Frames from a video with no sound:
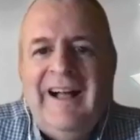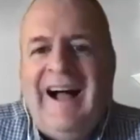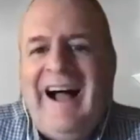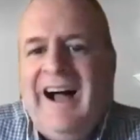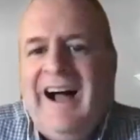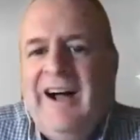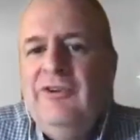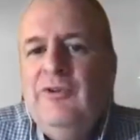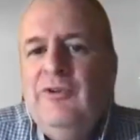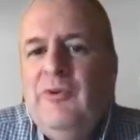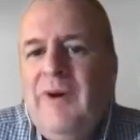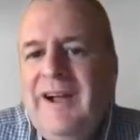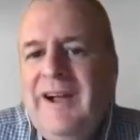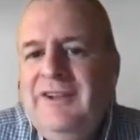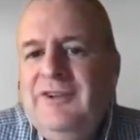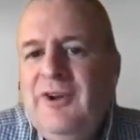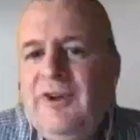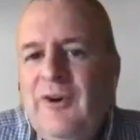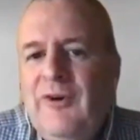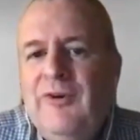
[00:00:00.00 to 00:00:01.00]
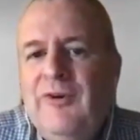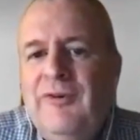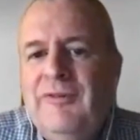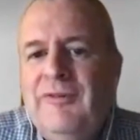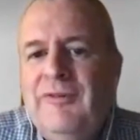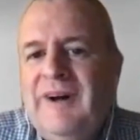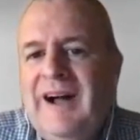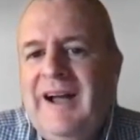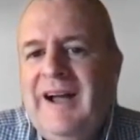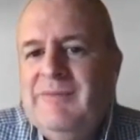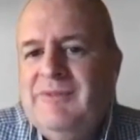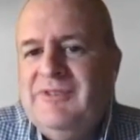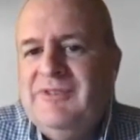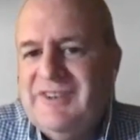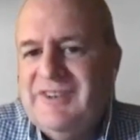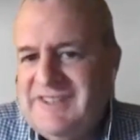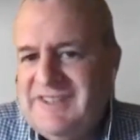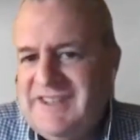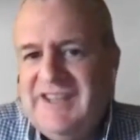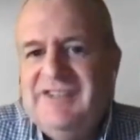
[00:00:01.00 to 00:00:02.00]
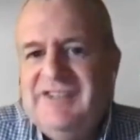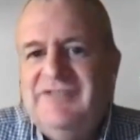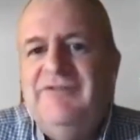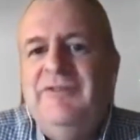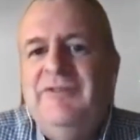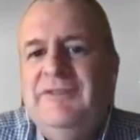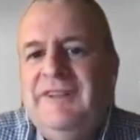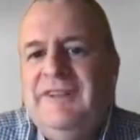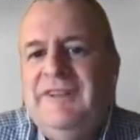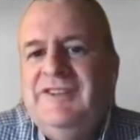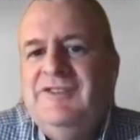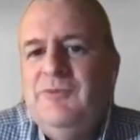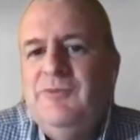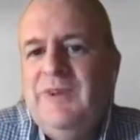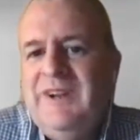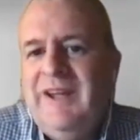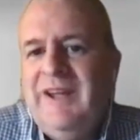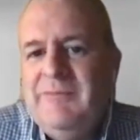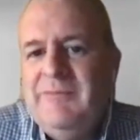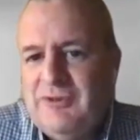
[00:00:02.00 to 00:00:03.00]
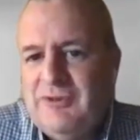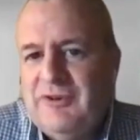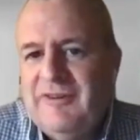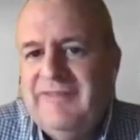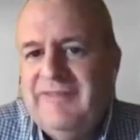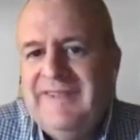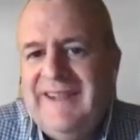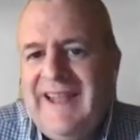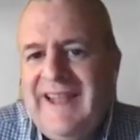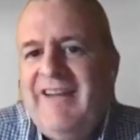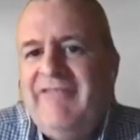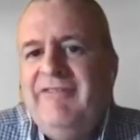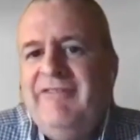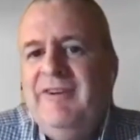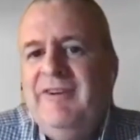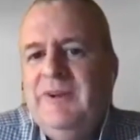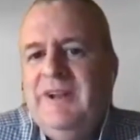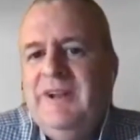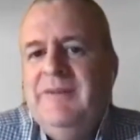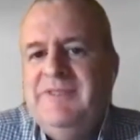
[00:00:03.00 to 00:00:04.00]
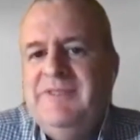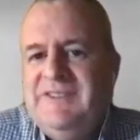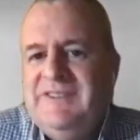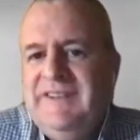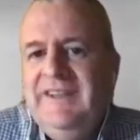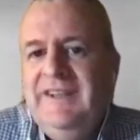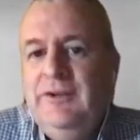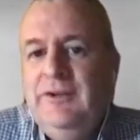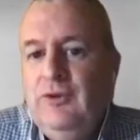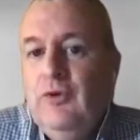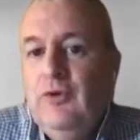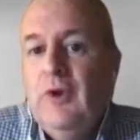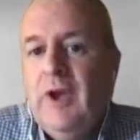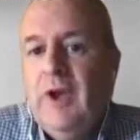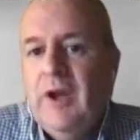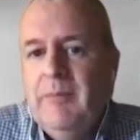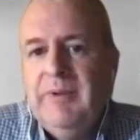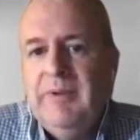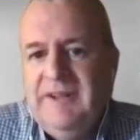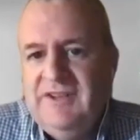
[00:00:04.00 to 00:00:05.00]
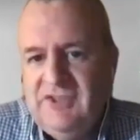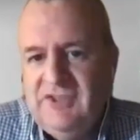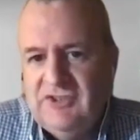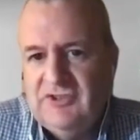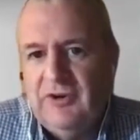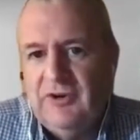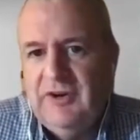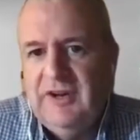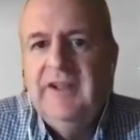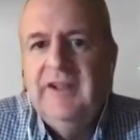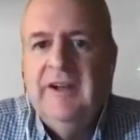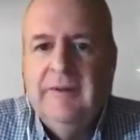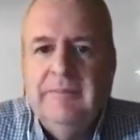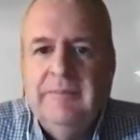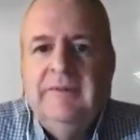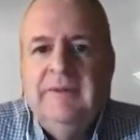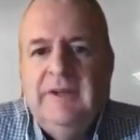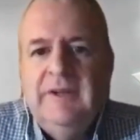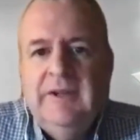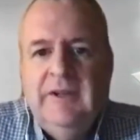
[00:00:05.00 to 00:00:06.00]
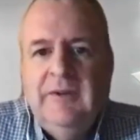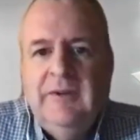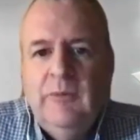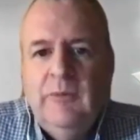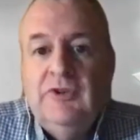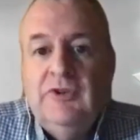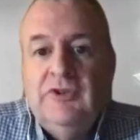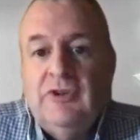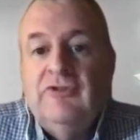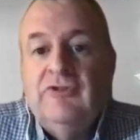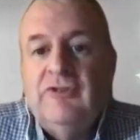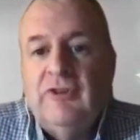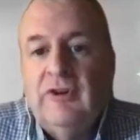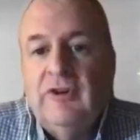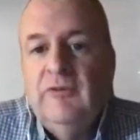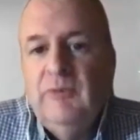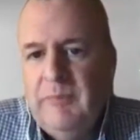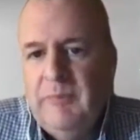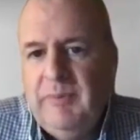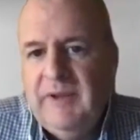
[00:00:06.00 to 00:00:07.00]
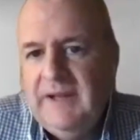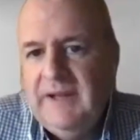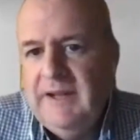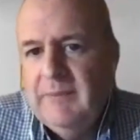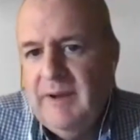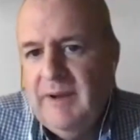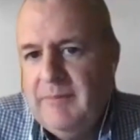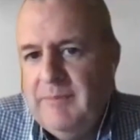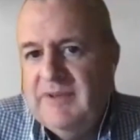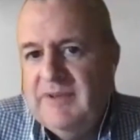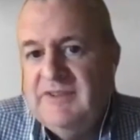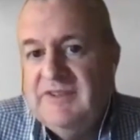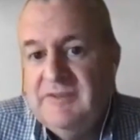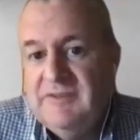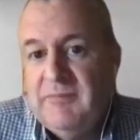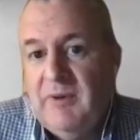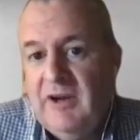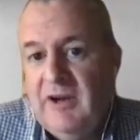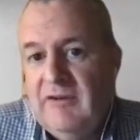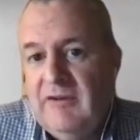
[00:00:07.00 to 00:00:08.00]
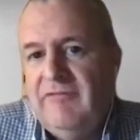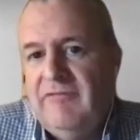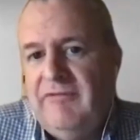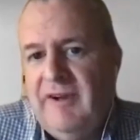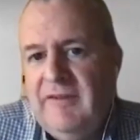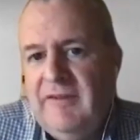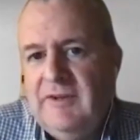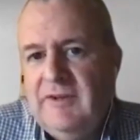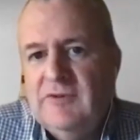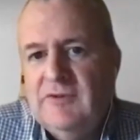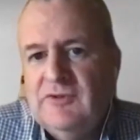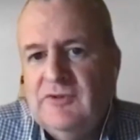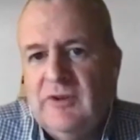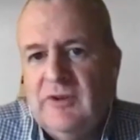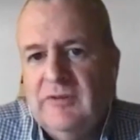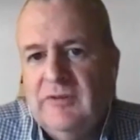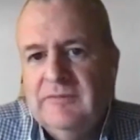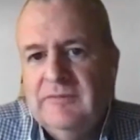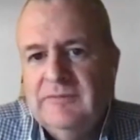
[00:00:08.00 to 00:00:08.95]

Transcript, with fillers: how do I know I'm successful is when I'm sort of laughing when I'm seeing new companies starting up, which are sort of repeating my business model of five years ago.